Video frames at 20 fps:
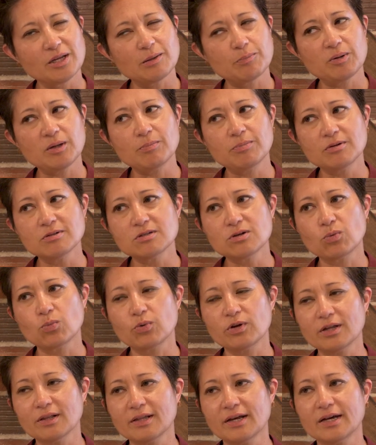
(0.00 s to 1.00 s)
people don't
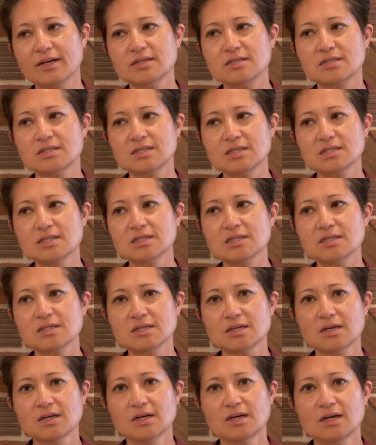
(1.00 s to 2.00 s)
realize this is
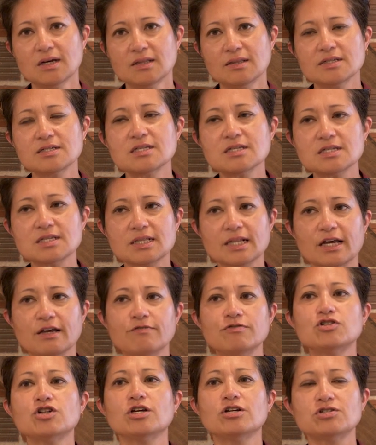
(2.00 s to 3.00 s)

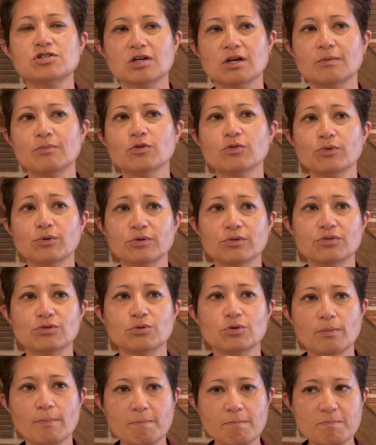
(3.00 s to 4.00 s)
life changing. I'm going
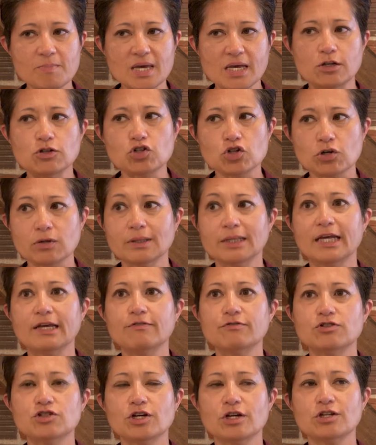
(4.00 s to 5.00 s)
through a major
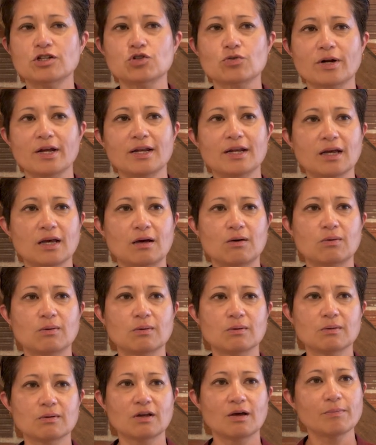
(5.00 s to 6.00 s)
life change right now.
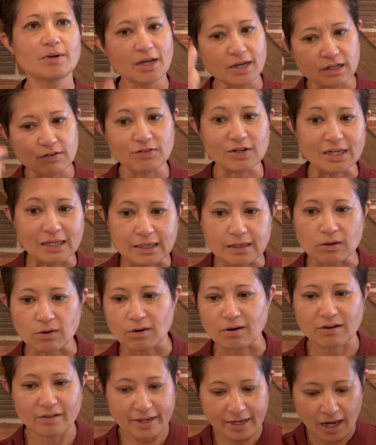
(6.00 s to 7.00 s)
I'm not even
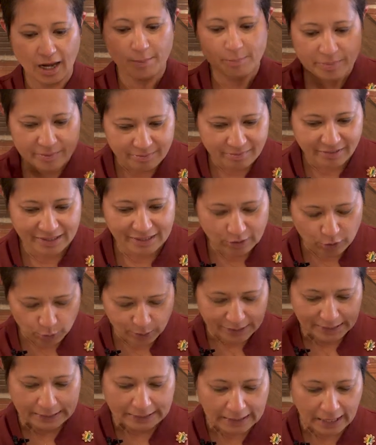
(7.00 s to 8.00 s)
here. Like, I'm
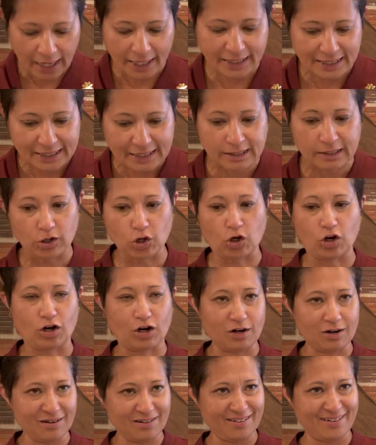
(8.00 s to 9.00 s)
literally not here.